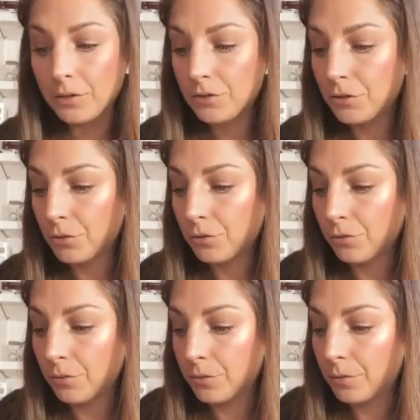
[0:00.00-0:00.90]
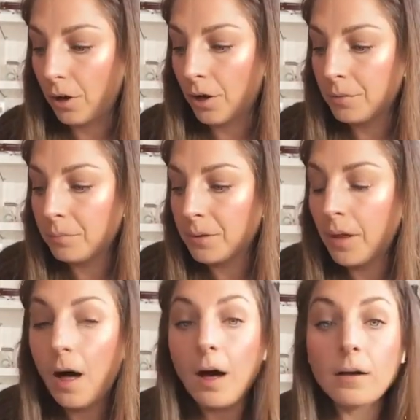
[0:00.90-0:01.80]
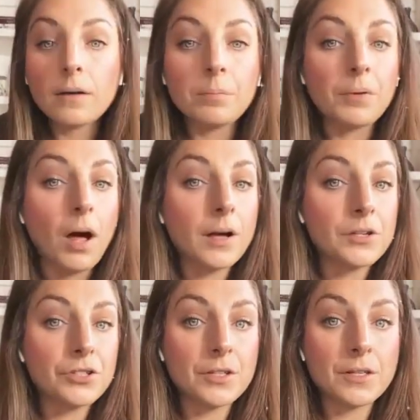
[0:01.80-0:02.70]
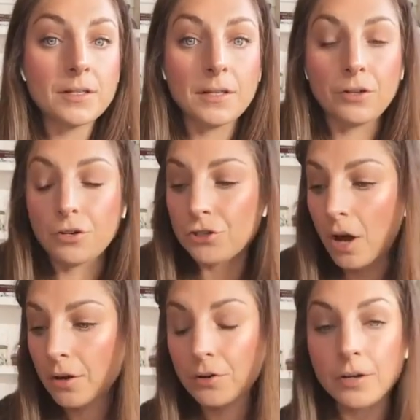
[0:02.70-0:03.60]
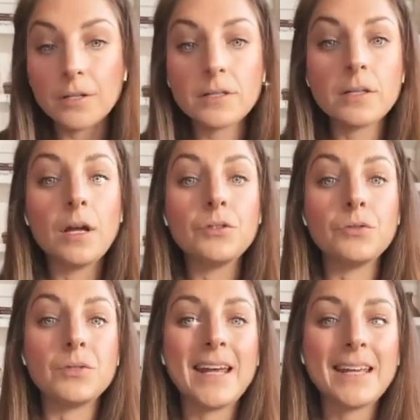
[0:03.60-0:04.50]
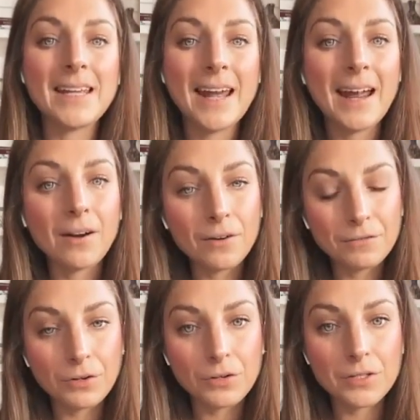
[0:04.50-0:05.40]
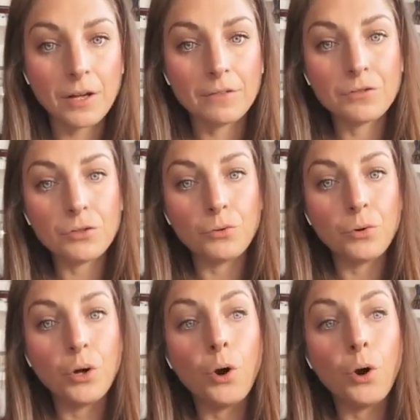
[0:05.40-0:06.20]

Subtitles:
to unblock blockages in your chakras, to take care of yourself, to